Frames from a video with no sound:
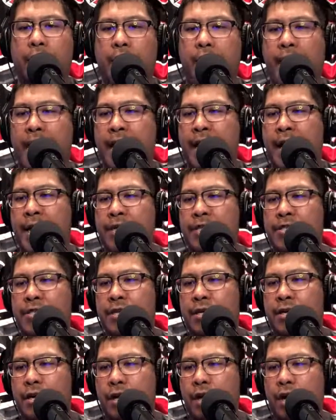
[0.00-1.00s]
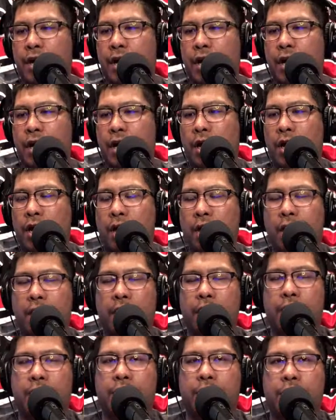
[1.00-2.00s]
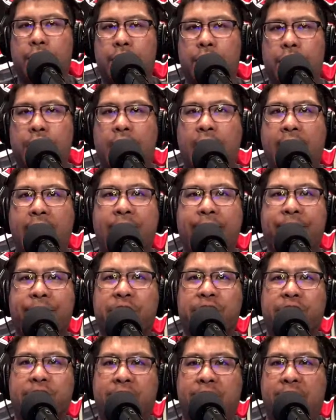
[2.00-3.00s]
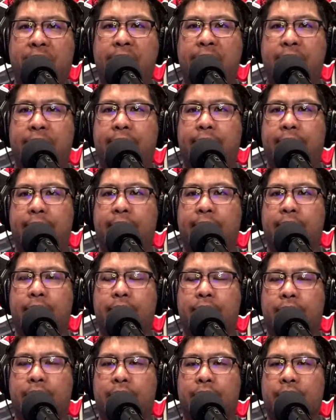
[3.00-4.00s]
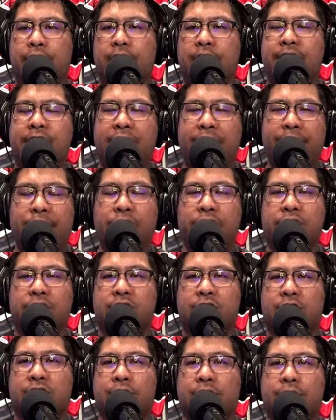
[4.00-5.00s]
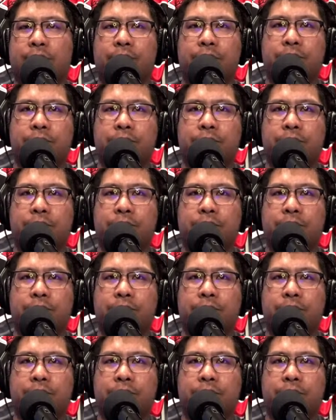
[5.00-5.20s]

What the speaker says: And, I have to say, the Devils